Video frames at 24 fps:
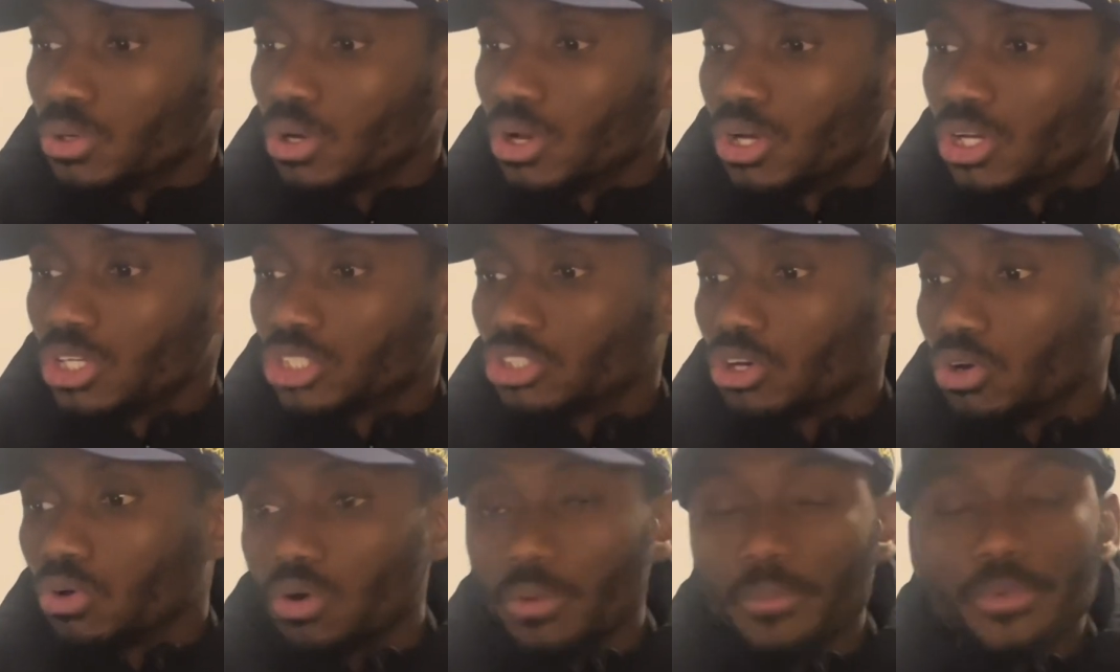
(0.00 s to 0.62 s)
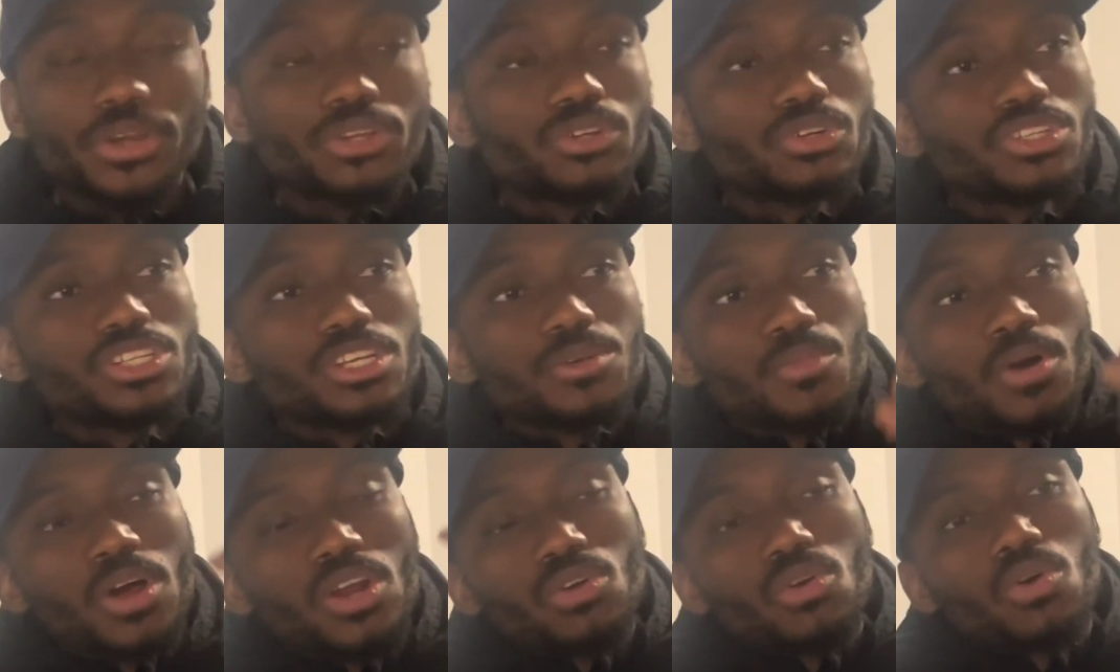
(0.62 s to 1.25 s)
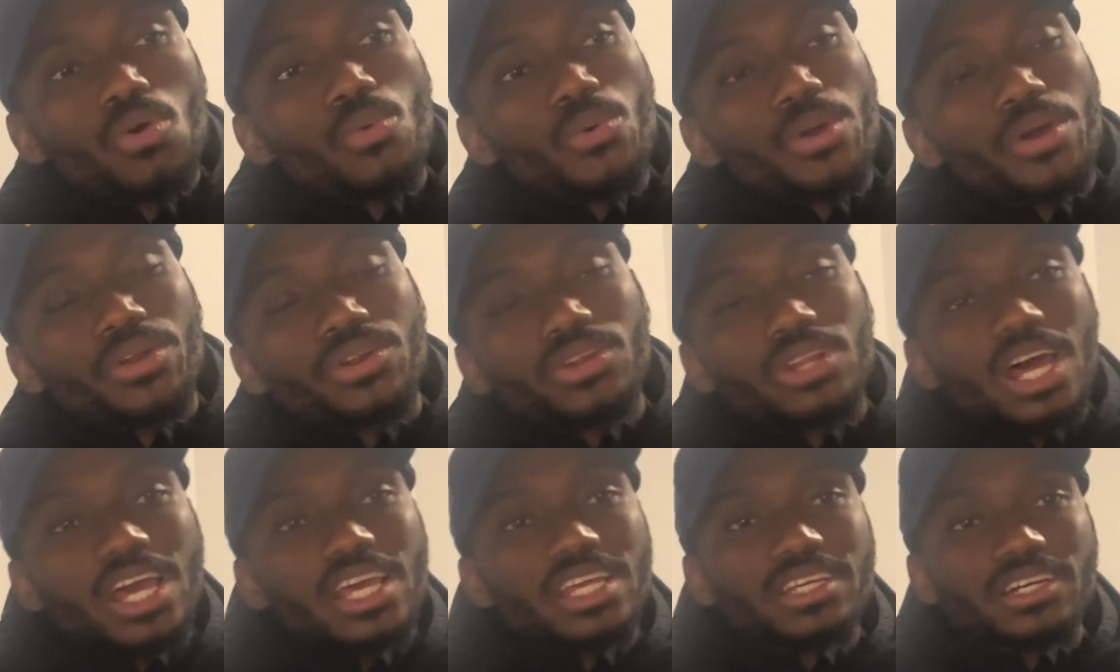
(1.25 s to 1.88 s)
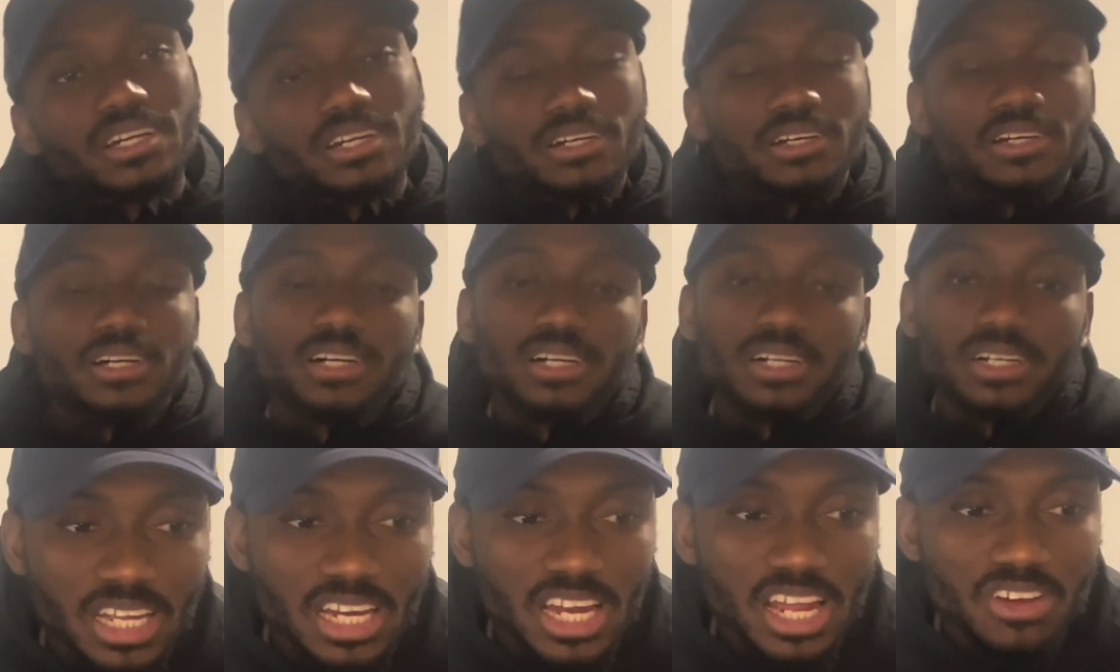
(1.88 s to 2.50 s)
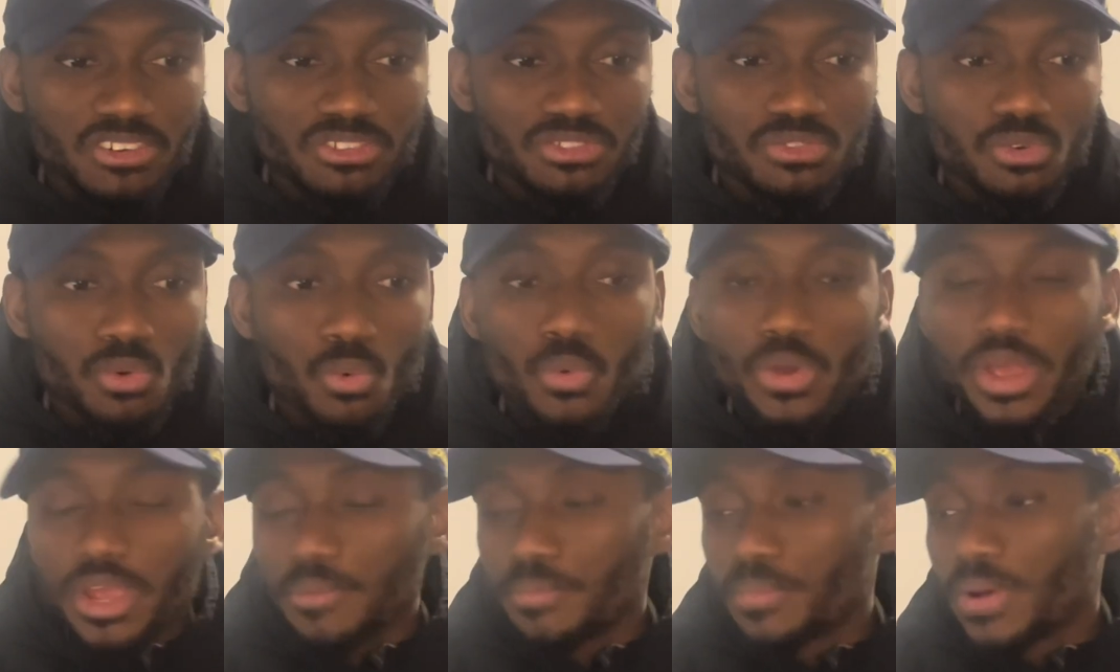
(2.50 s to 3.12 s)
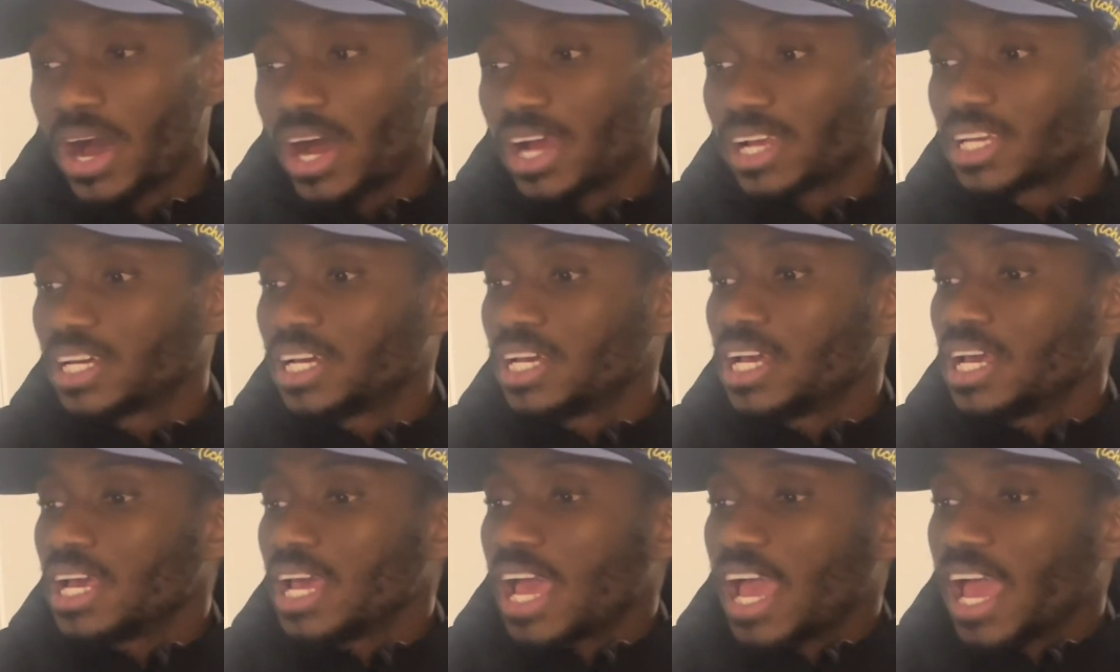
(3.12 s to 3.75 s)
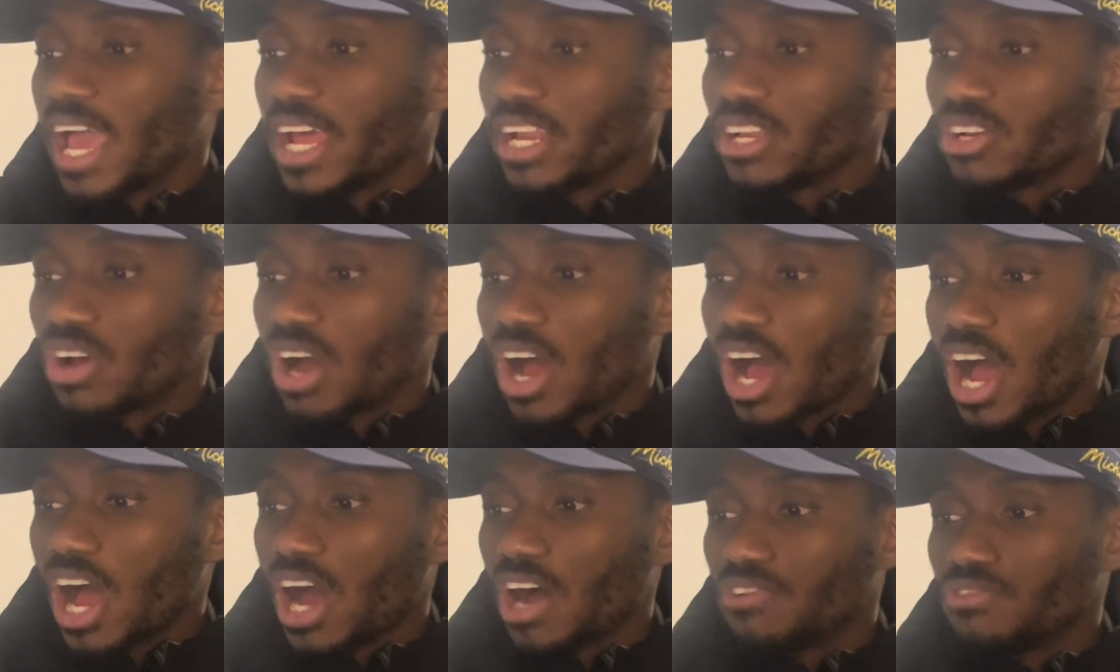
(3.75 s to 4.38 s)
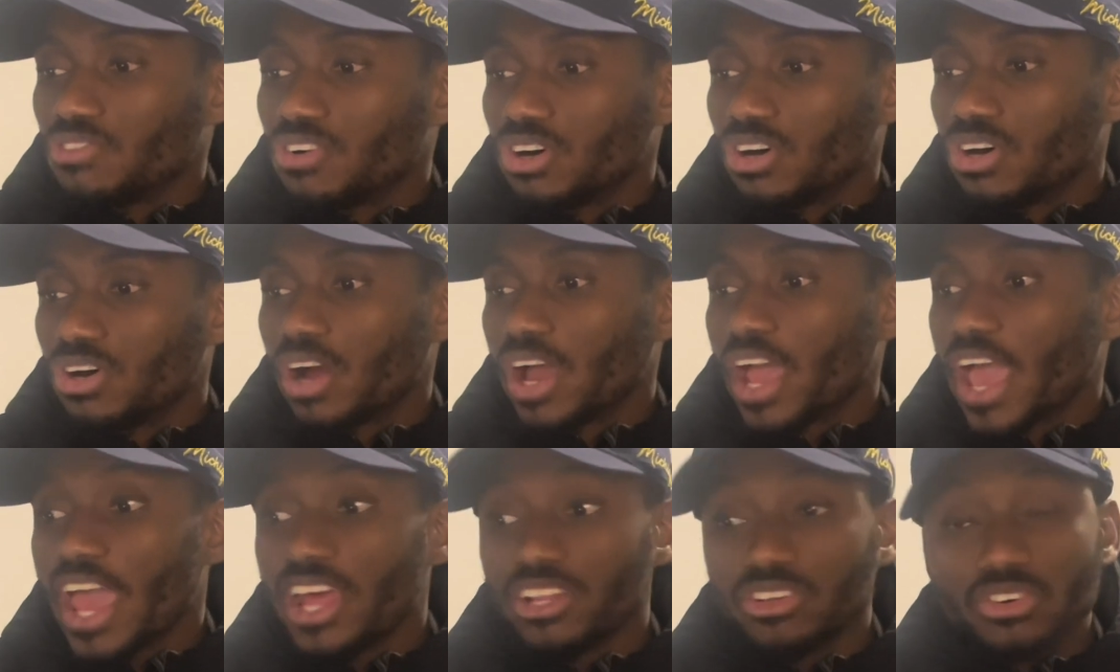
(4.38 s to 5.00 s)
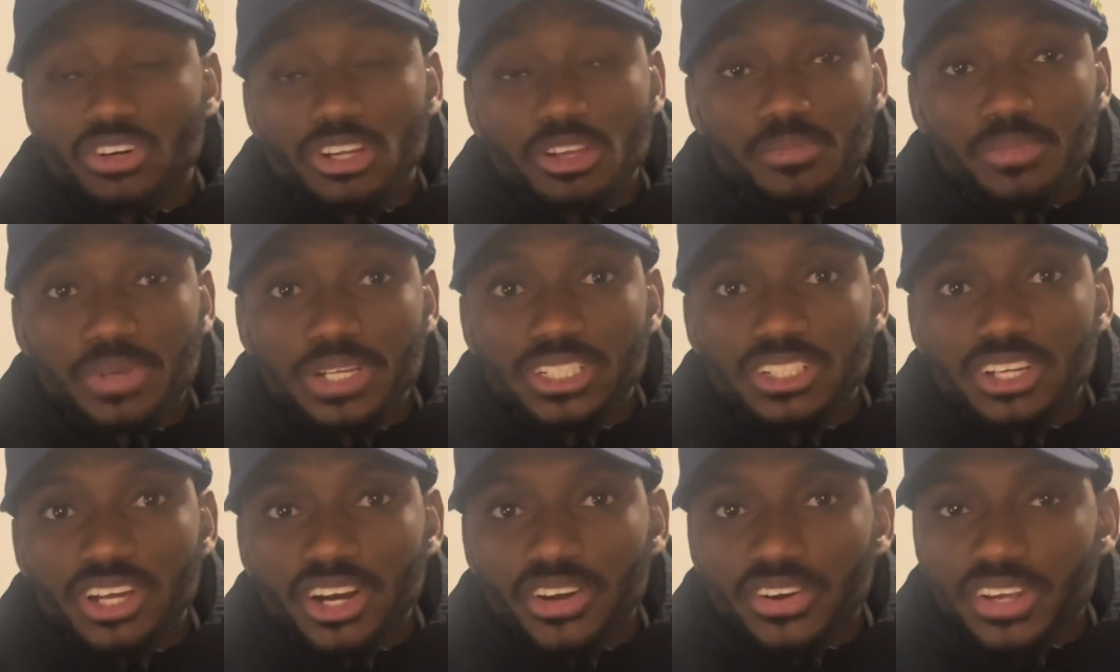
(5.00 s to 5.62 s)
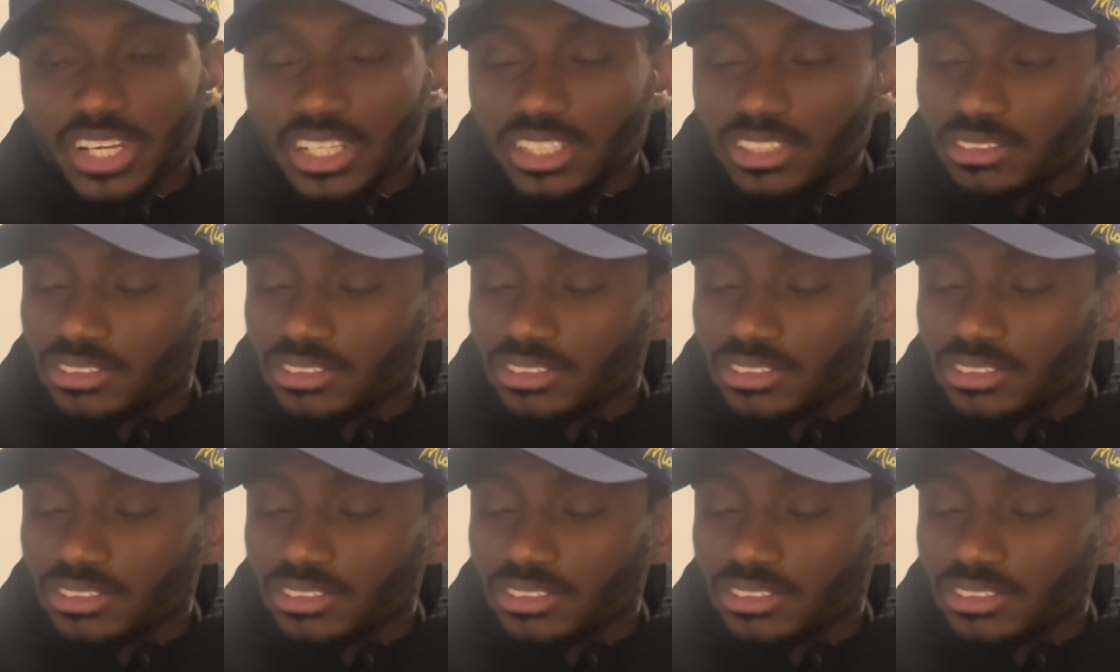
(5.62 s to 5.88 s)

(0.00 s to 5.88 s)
So Roberto Di Marco were like a left wing back, and you have Henrik Mkhitaryan.